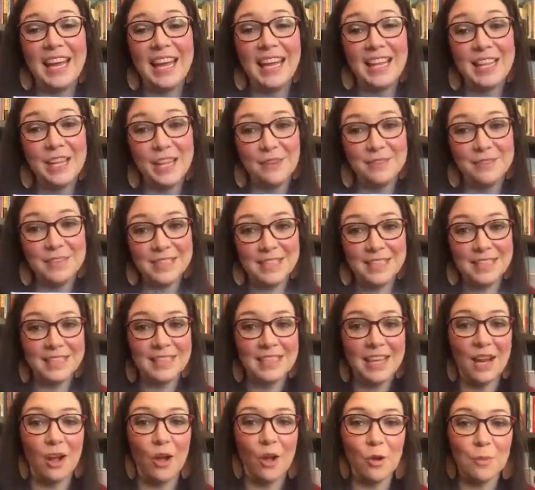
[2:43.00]
He loves
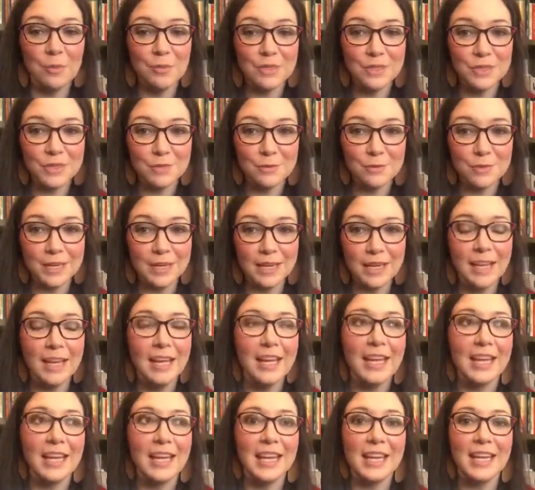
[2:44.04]
these. At almost 3,
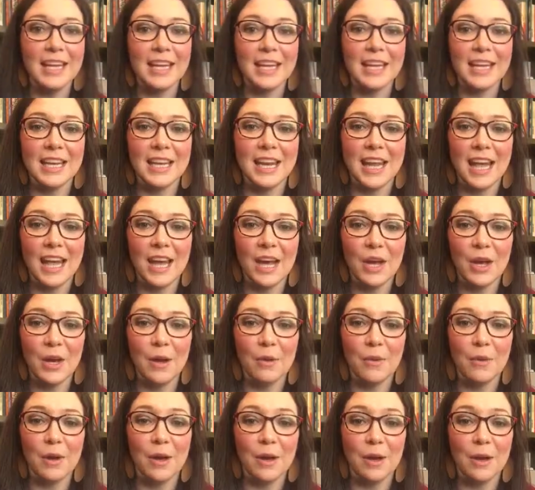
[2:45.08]
he can
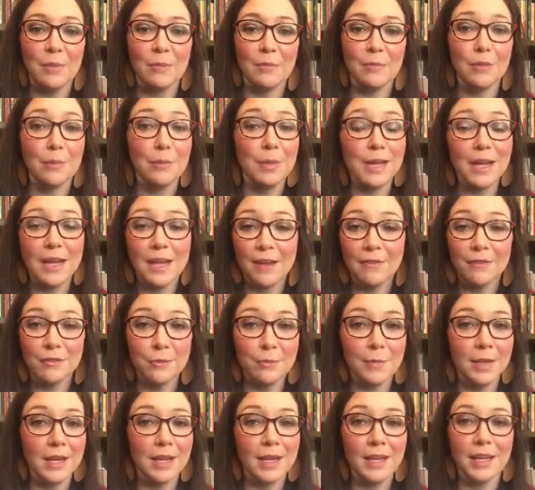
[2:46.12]
now repeat after
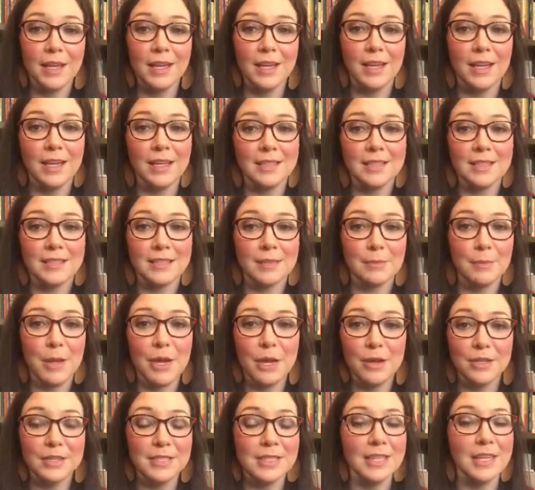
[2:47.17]
me. He's
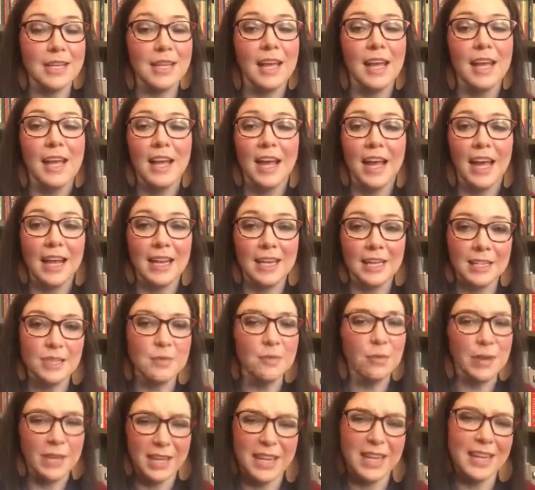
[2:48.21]
parroting and
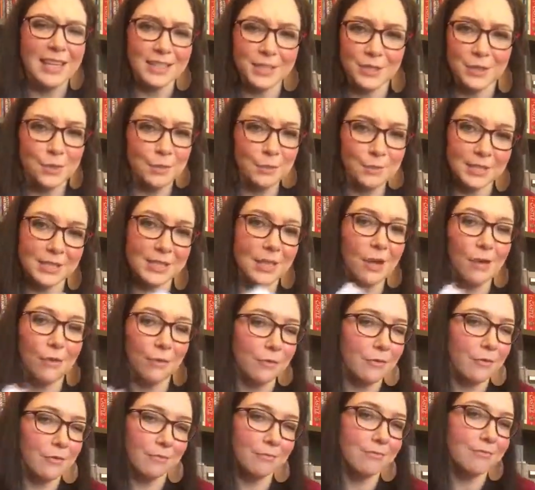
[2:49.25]
he's reading it to
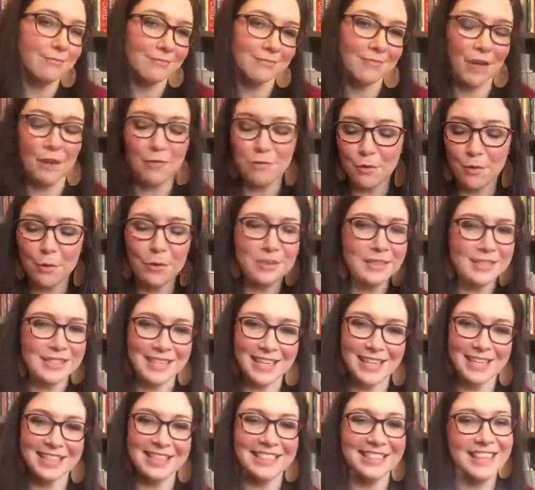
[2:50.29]
himself. Of course
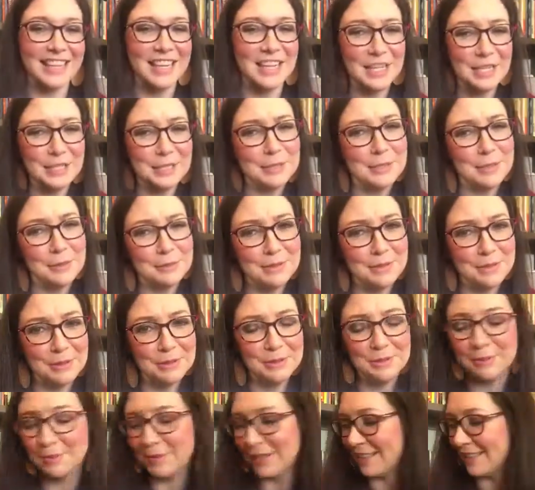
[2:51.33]
he is, and it's so
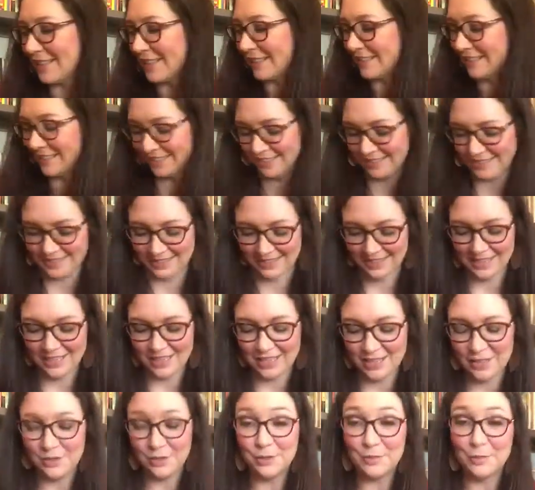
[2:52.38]
sweet.
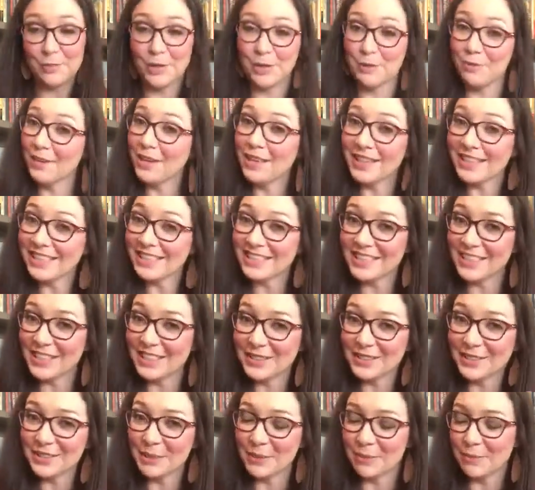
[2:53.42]
Those pre-reading
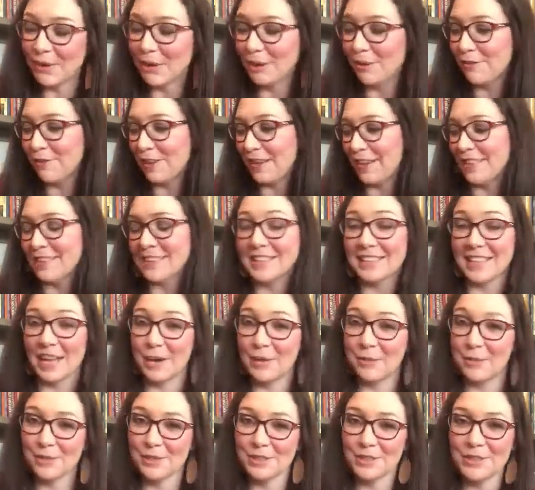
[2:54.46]
skills are perfect.
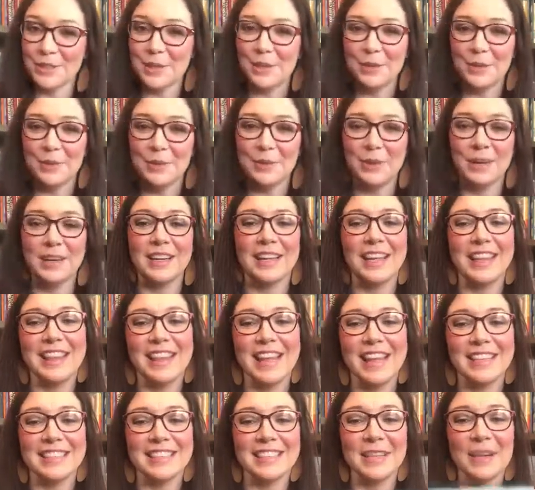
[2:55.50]
Sight words galore, and
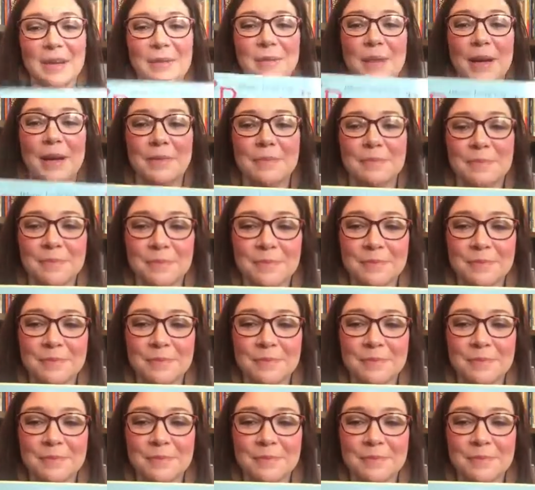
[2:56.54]
that's not mine.